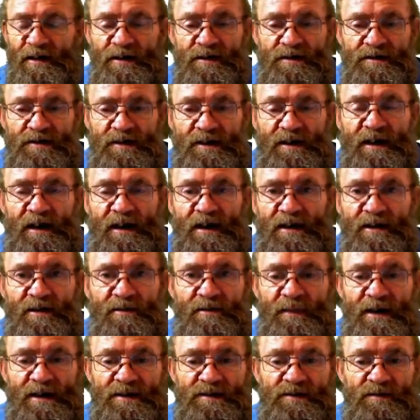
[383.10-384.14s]
generate a
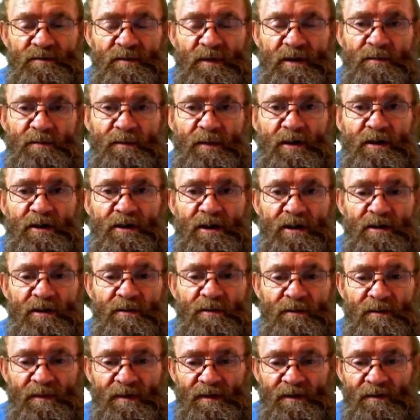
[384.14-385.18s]
massive big
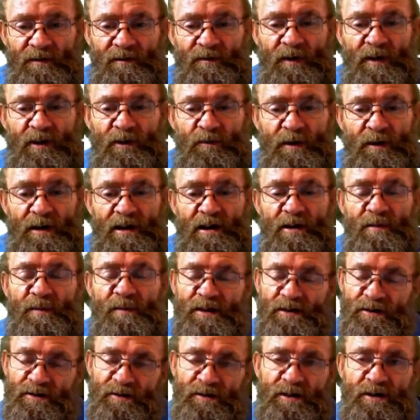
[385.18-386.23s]
program very quickly,
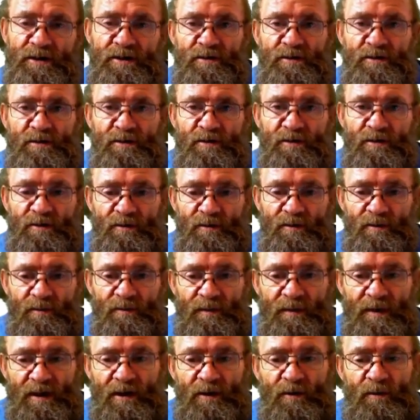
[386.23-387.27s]
but you need to
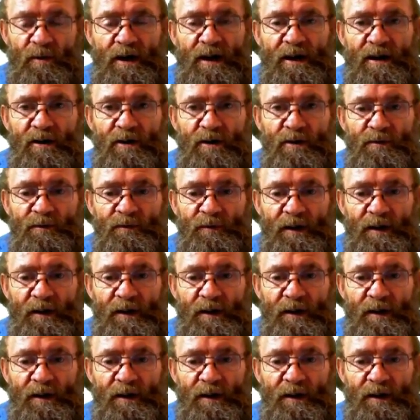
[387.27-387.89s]
be aware of